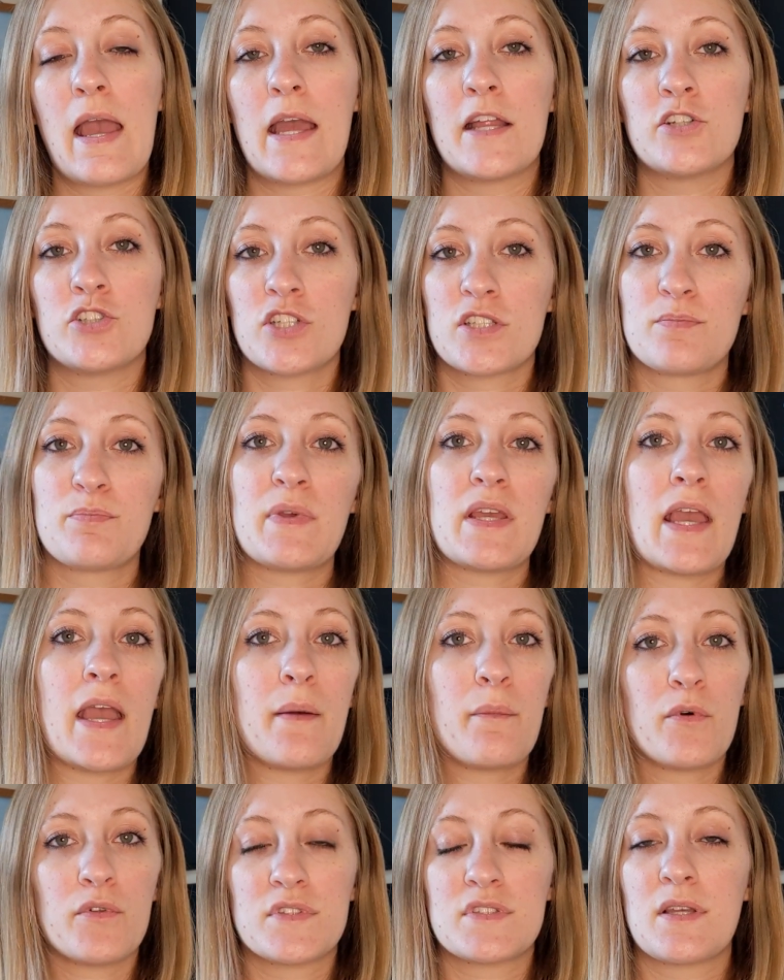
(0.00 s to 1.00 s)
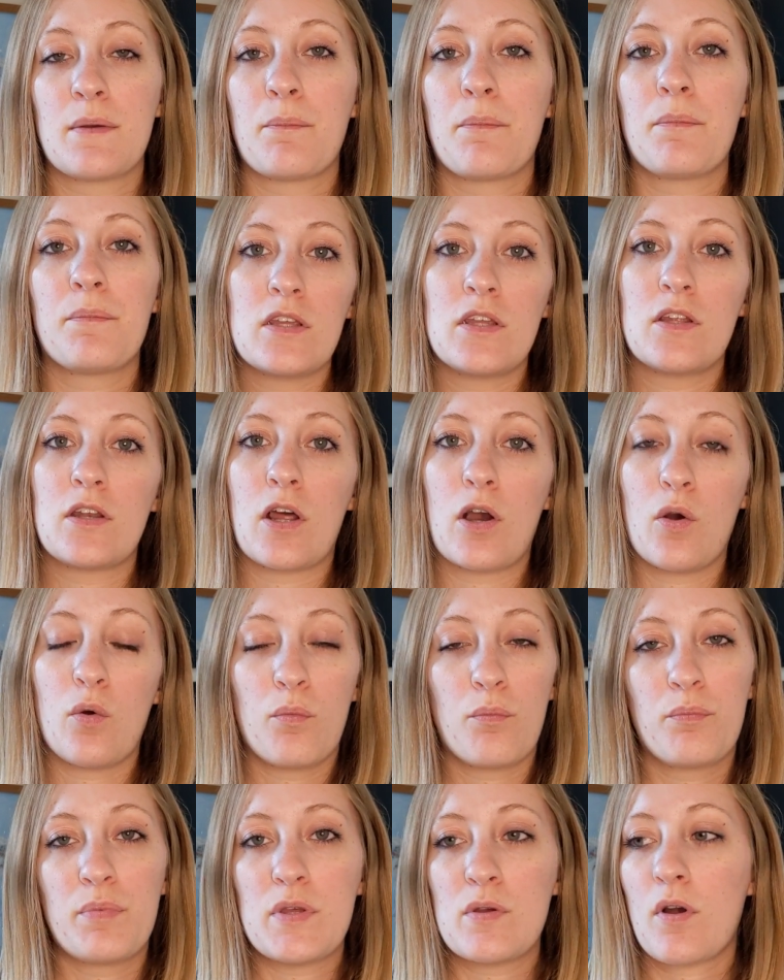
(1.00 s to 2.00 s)
and just be able to,
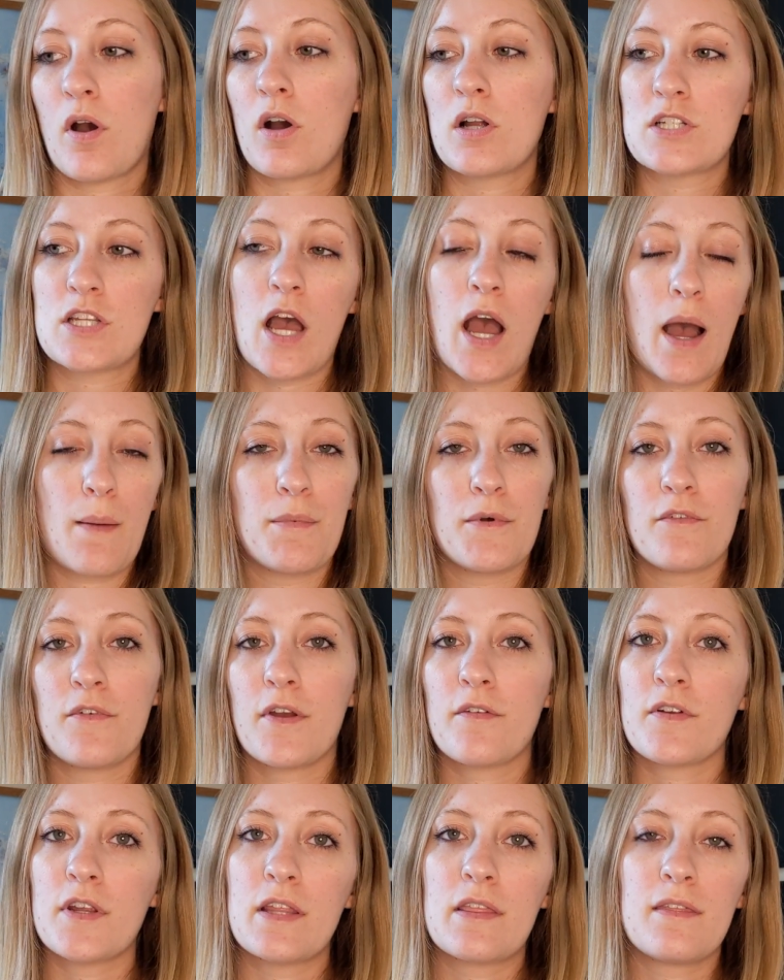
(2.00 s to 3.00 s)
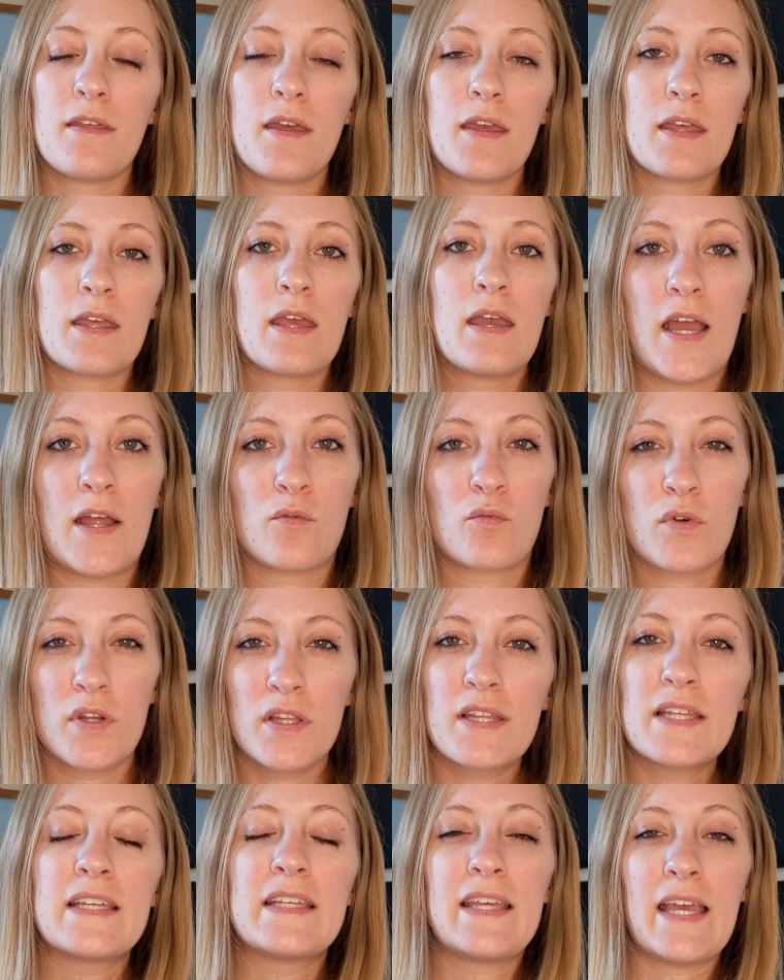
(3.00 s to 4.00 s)
be on top of everything and
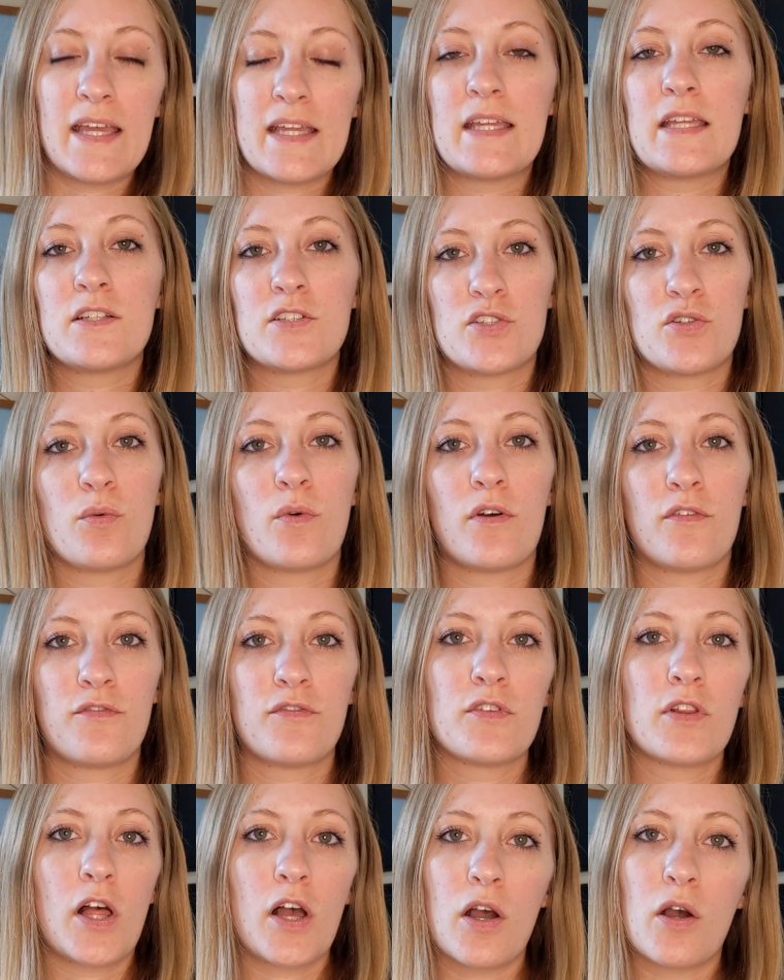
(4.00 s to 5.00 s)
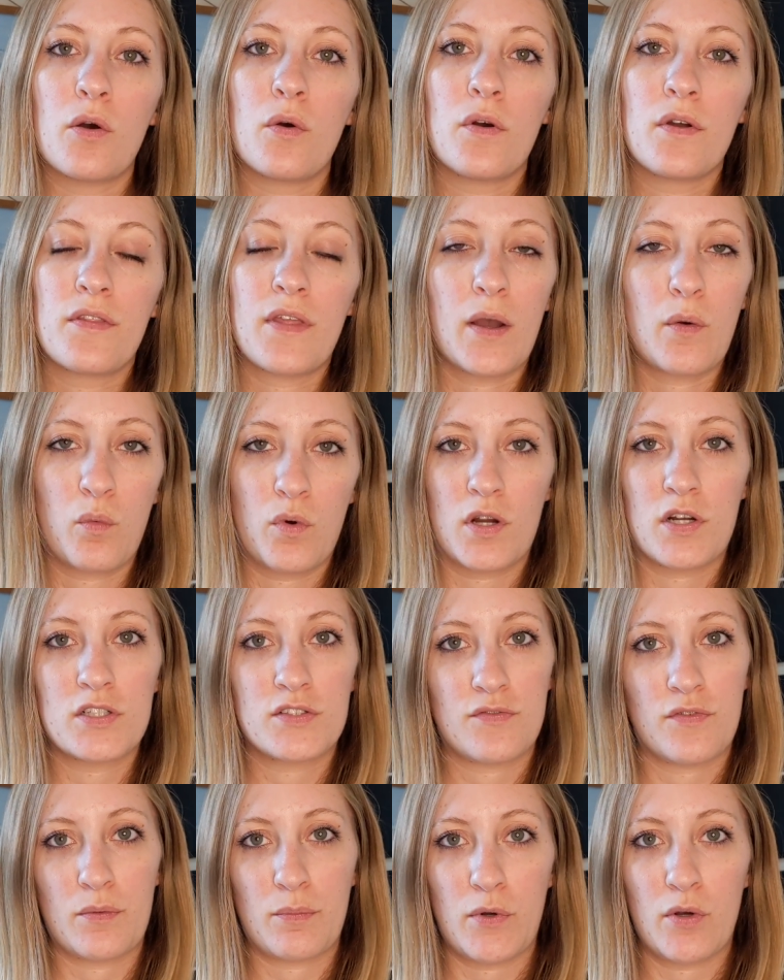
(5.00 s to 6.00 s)
really get into a flow that works
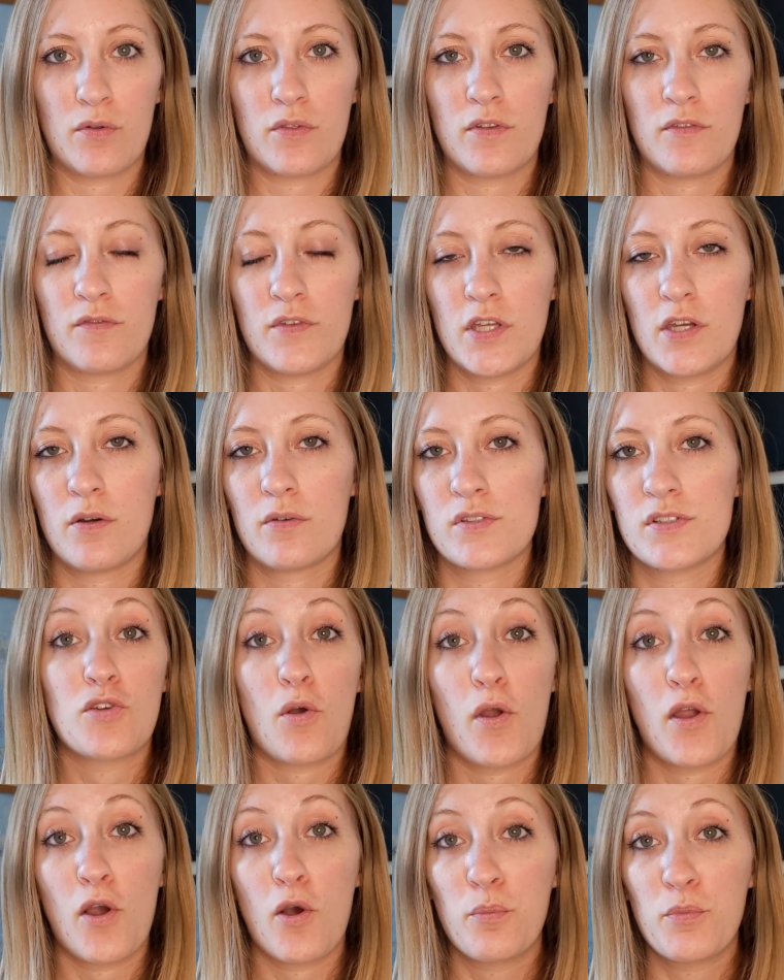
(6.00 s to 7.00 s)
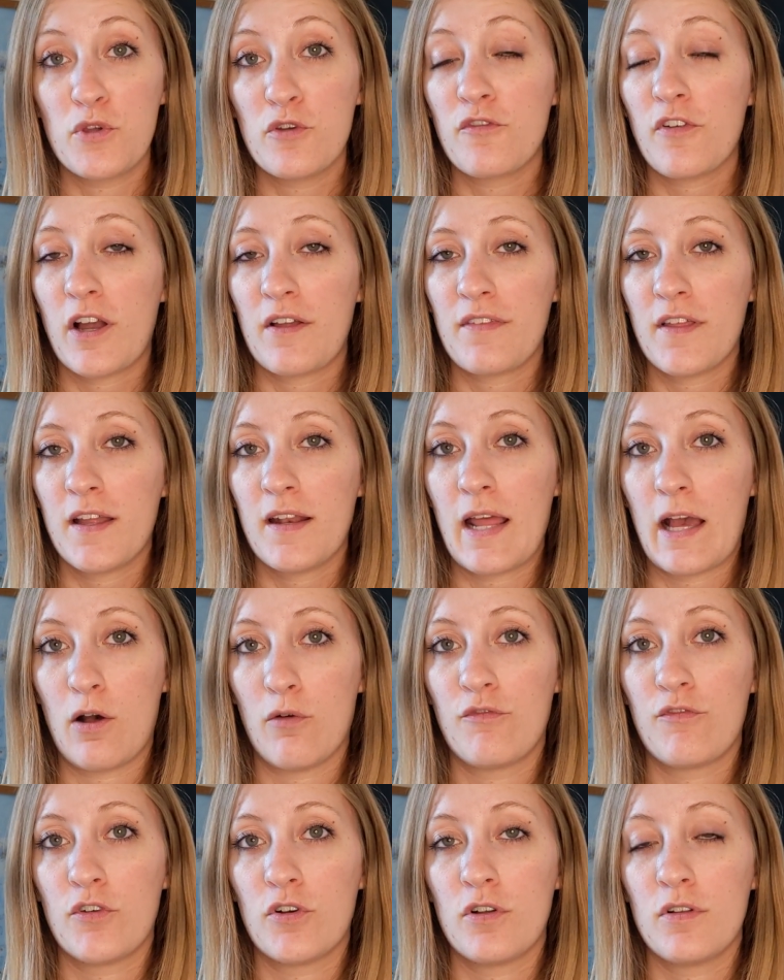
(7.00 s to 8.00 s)
for both of you. So I hope you found that
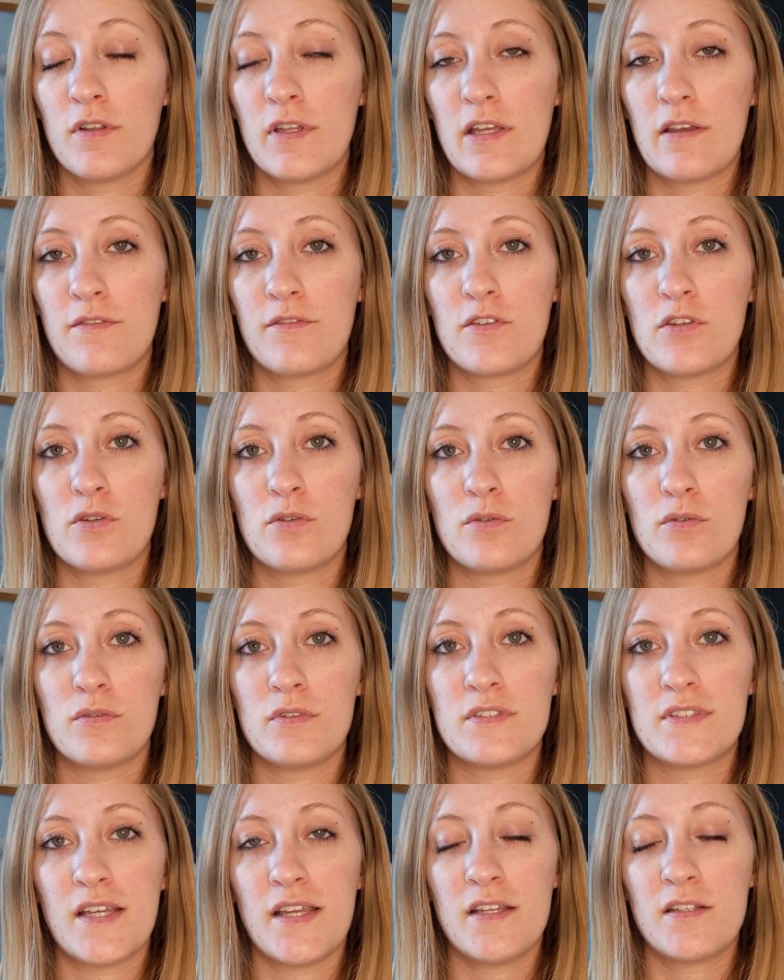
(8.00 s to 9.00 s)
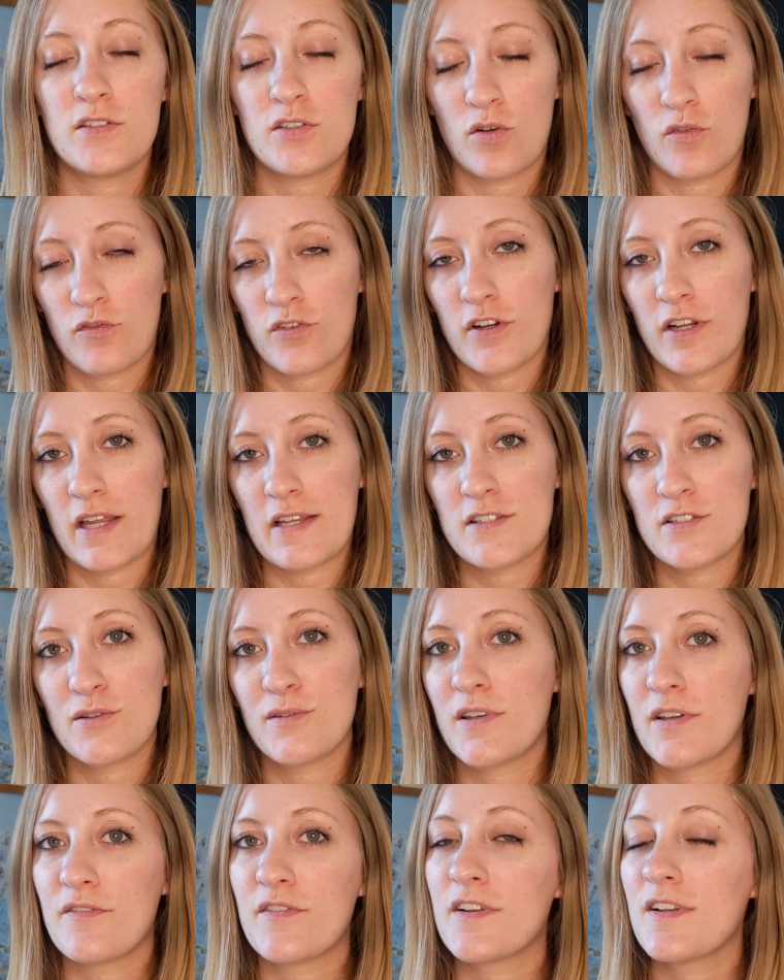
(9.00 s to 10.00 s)
helpful. If you did, don't forget to
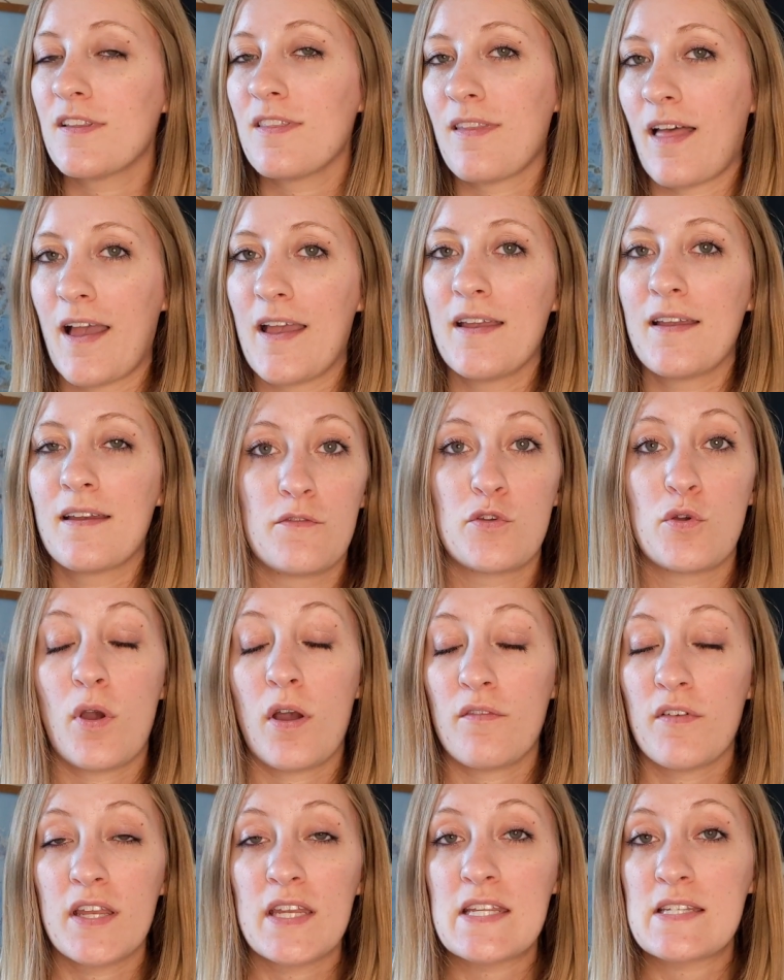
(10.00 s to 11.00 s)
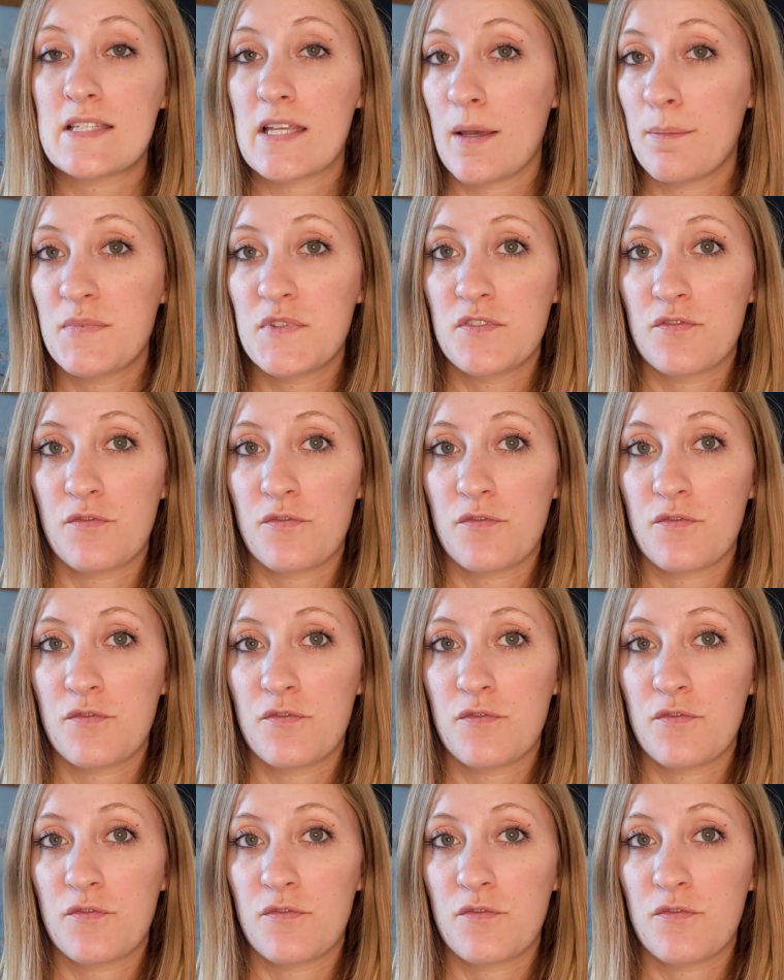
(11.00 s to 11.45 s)
give it a like. If you have any tips